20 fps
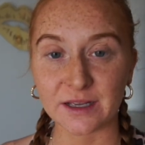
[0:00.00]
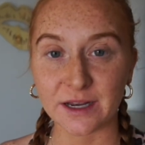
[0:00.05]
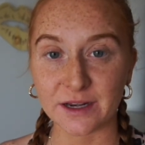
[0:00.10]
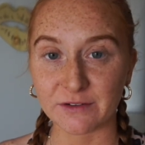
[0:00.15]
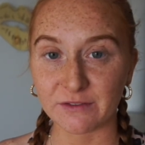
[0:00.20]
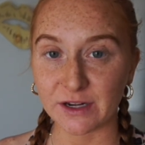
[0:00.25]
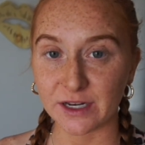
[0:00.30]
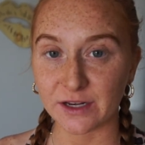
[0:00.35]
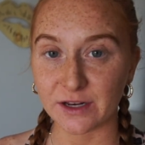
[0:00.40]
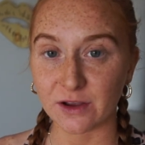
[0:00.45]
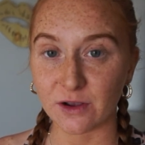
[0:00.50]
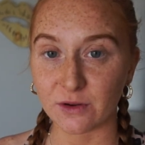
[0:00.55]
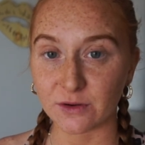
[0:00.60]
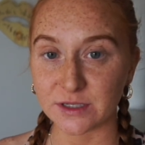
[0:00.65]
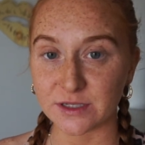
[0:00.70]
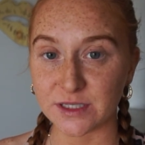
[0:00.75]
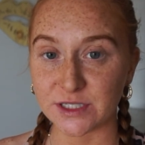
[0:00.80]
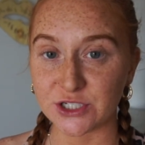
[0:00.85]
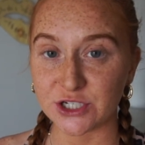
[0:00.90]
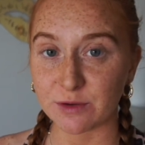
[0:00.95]
getting ready to go
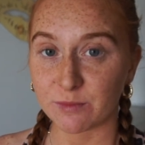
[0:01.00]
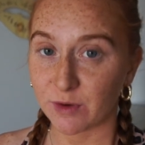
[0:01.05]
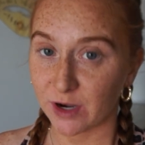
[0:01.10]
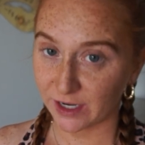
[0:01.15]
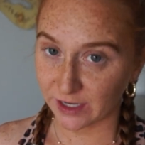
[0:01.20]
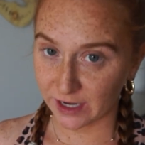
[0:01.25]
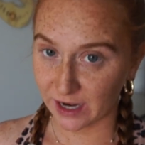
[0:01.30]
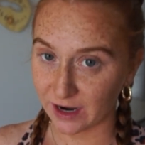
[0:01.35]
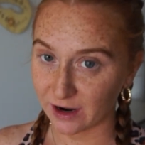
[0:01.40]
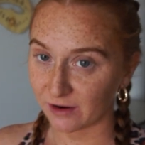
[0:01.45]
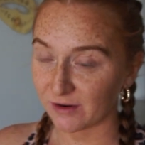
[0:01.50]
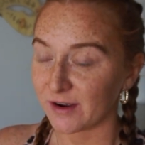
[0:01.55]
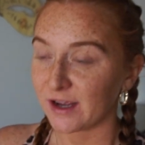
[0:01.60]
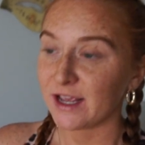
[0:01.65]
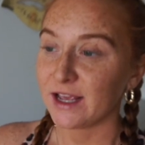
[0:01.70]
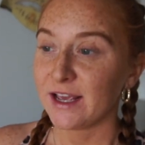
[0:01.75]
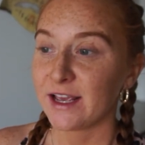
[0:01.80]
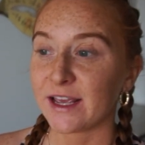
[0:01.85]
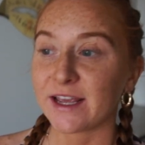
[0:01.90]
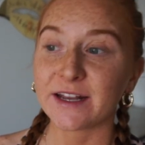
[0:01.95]
to the gym right now.
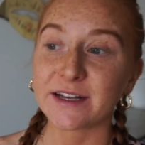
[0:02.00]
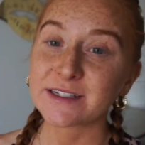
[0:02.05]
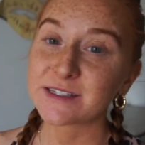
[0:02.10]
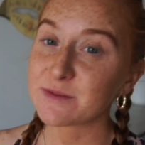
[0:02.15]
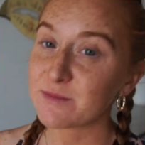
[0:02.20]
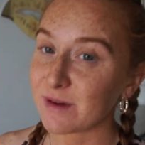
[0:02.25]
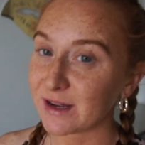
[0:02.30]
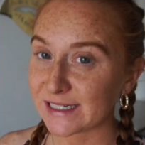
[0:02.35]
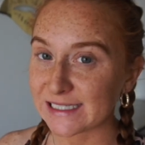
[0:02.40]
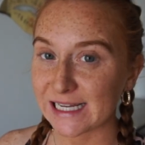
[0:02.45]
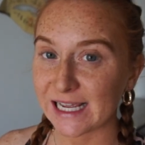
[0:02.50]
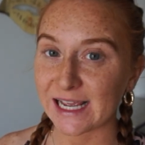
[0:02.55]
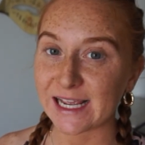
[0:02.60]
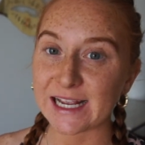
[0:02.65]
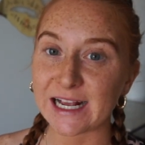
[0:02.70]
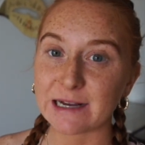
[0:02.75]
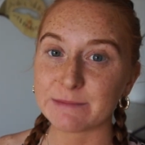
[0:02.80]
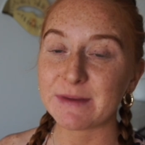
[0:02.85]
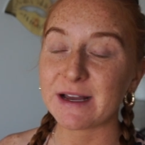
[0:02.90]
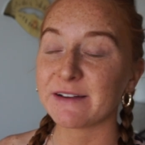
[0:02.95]
It is a
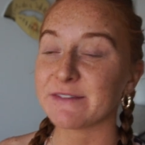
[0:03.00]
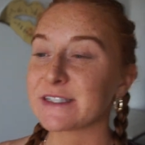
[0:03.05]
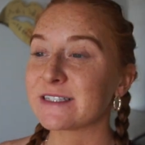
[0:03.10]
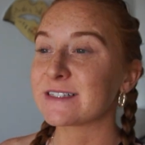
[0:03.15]
Monday. I'm having